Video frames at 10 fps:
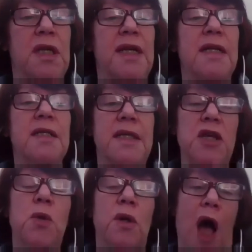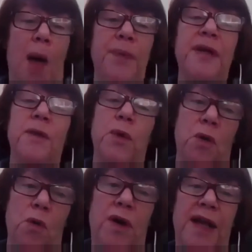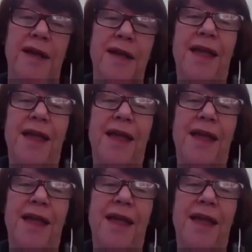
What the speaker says: and I'll send you a copy of the recording.